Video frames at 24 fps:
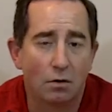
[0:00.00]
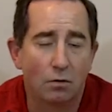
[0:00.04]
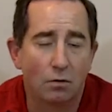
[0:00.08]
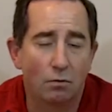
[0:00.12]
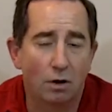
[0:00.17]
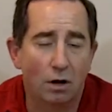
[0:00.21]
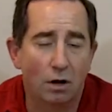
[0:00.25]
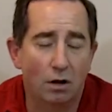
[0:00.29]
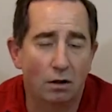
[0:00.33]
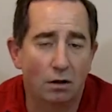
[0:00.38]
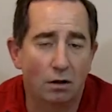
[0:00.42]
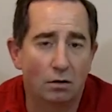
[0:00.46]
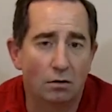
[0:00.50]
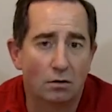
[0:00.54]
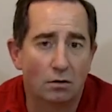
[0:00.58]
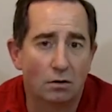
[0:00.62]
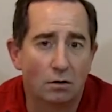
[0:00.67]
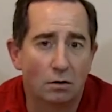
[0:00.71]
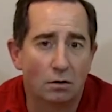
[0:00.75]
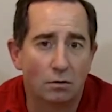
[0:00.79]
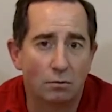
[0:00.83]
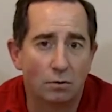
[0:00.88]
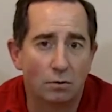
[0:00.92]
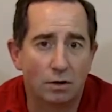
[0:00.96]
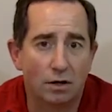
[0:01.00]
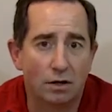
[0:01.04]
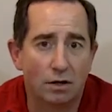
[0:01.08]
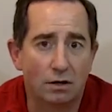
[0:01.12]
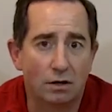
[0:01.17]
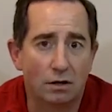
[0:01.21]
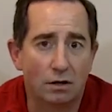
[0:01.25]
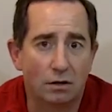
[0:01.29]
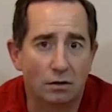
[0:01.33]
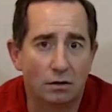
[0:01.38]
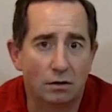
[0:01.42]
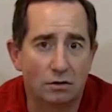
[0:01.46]
Well,
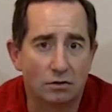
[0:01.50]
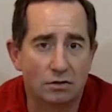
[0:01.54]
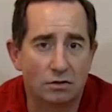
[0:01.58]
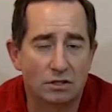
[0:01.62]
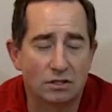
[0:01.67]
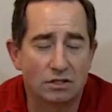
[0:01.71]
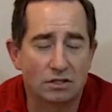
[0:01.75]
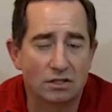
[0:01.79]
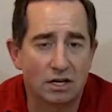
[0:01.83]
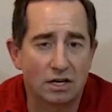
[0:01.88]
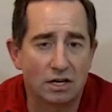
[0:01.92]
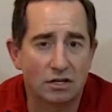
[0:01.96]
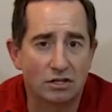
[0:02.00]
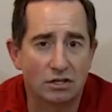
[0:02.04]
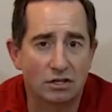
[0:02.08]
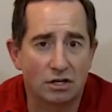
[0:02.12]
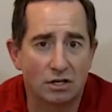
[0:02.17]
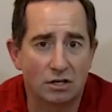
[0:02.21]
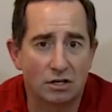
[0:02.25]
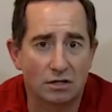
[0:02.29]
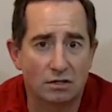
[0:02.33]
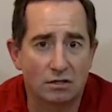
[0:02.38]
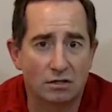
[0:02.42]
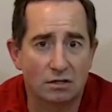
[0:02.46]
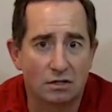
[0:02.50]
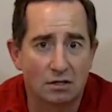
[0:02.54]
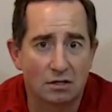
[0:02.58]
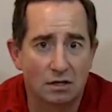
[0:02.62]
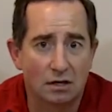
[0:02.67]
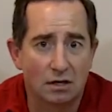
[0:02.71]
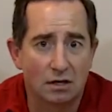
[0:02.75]
when your sensation is